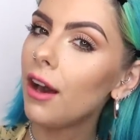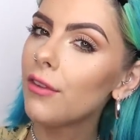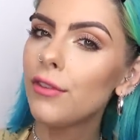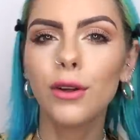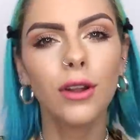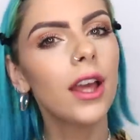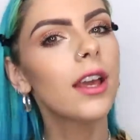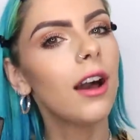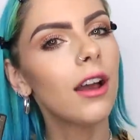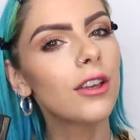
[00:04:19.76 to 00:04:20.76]
I feel
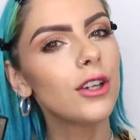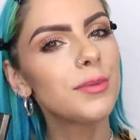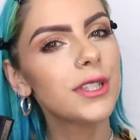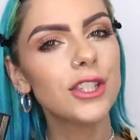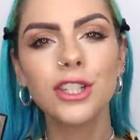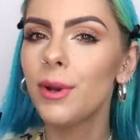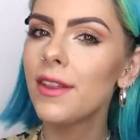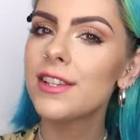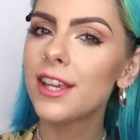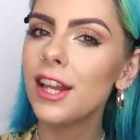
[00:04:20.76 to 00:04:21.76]
like I could potentially
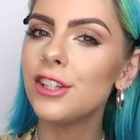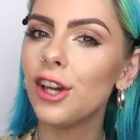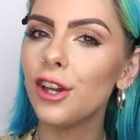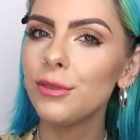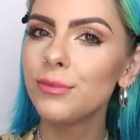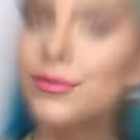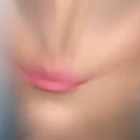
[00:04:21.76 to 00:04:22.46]
wear this again, you know?